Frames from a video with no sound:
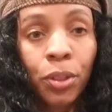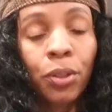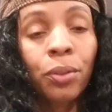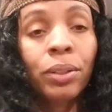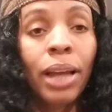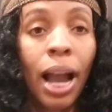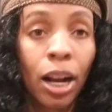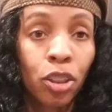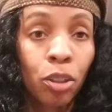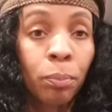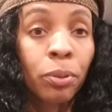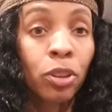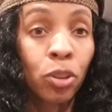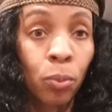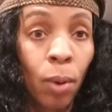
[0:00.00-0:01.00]
your doctor
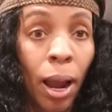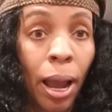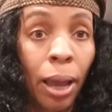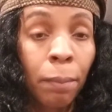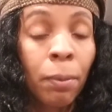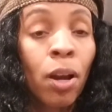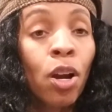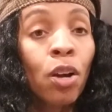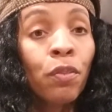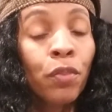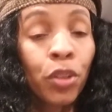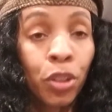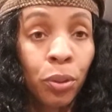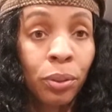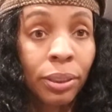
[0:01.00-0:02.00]
prescribed
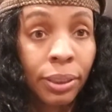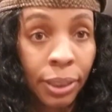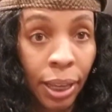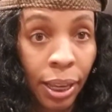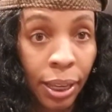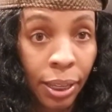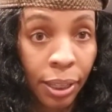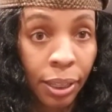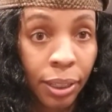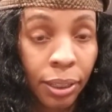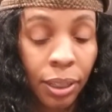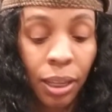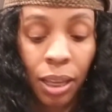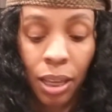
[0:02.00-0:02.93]
for you to take it.